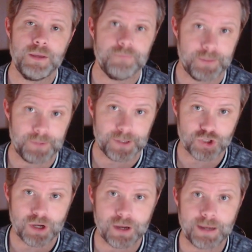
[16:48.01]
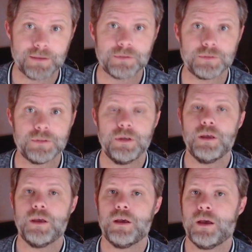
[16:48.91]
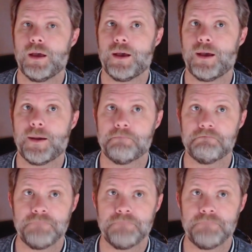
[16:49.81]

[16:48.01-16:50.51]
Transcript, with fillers: maybe a child, um,